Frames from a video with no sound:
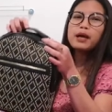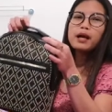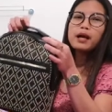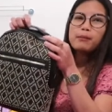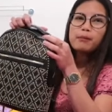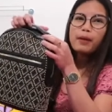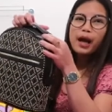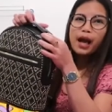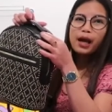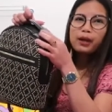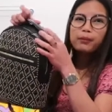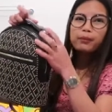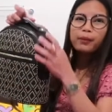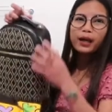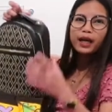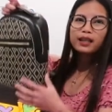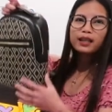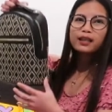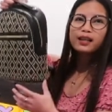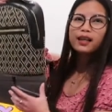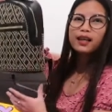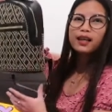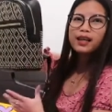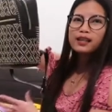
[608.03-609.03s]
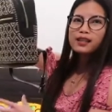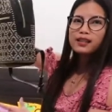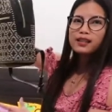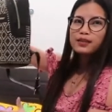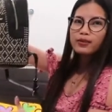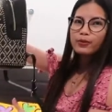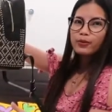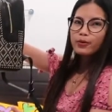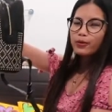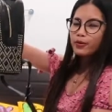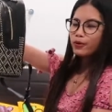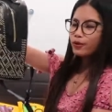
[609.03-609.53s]
mga backpack na
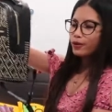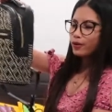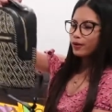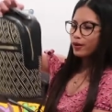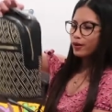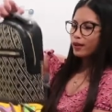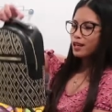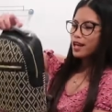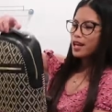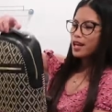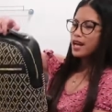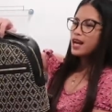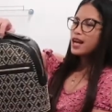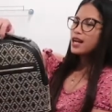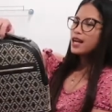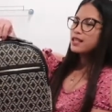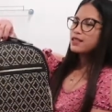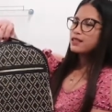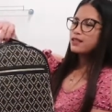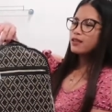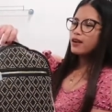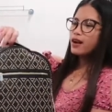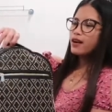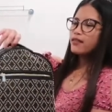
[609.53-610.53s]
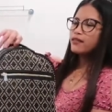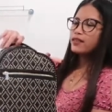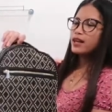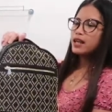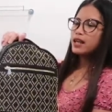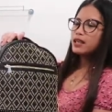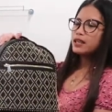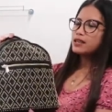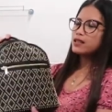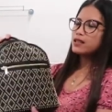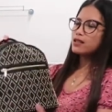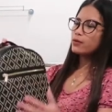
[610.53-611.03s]
ganito. So, I've
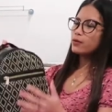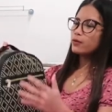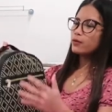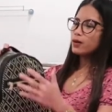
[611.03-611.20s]
got this